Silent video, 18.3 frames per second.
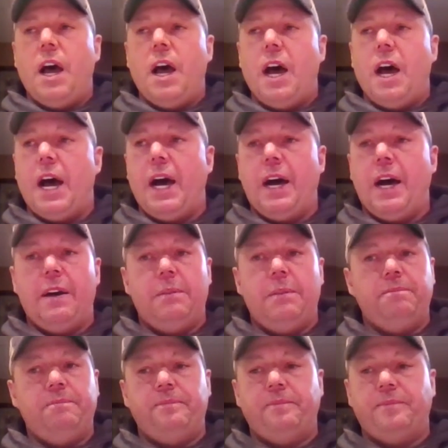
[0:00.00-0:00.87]

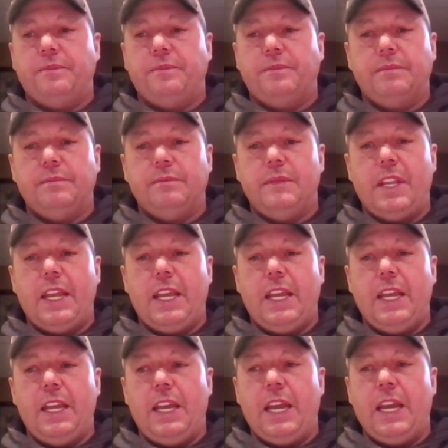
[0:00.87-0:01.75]
um,
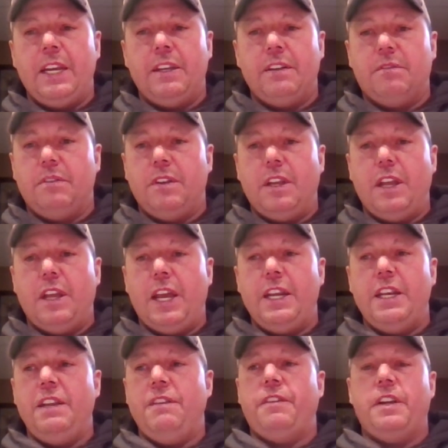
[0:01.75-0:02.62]
and
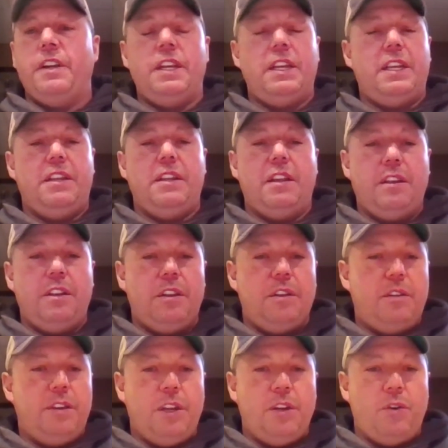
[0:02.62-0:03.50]
and even
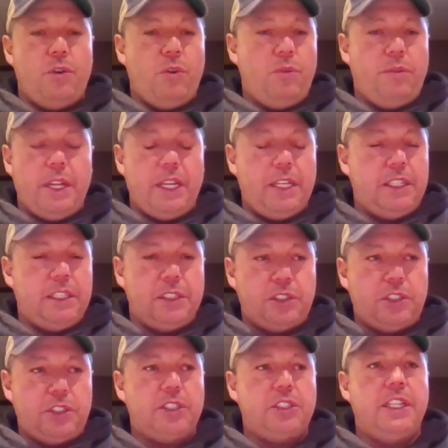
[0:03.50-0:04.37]
you know it's
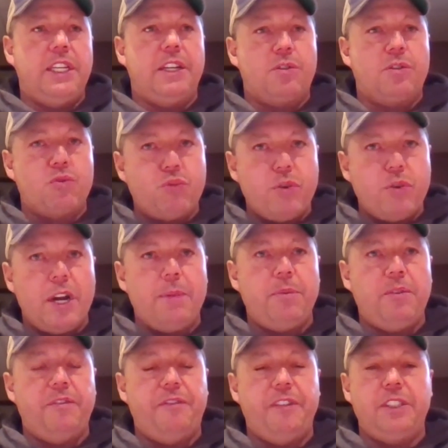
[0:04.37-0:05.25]
just
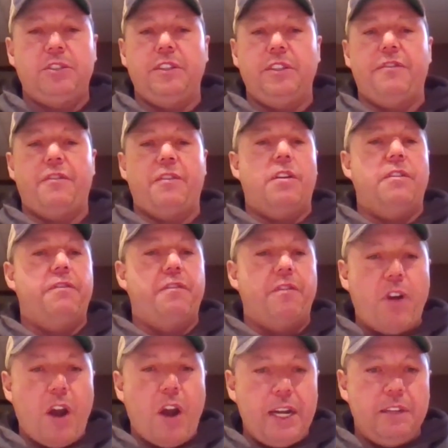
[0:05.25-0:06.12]
incredible fishery for a
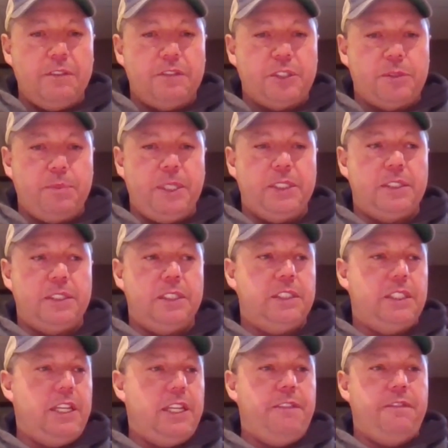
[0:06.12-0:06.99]
variety of
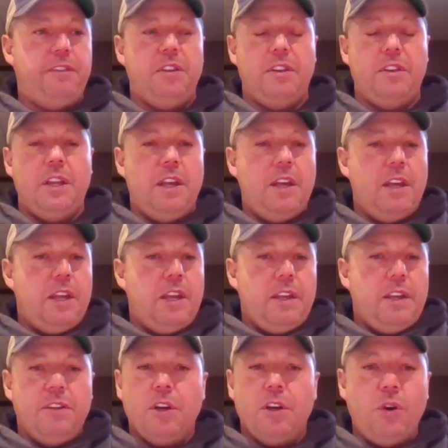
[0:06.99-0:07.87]
species. Even
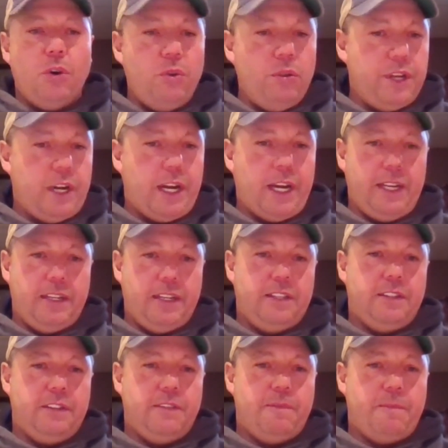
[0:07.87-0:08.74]
the goldeye,
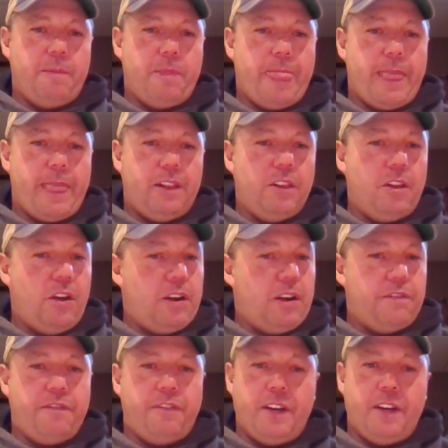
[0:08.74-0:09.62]
a lot
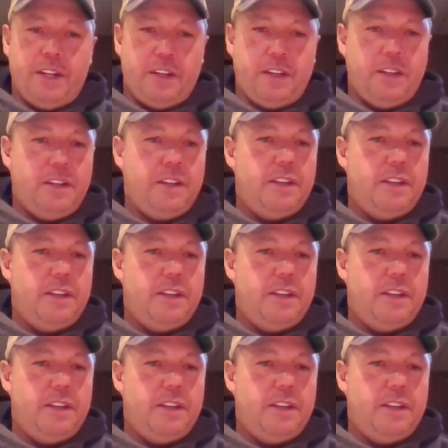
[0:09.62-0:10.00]
of fun.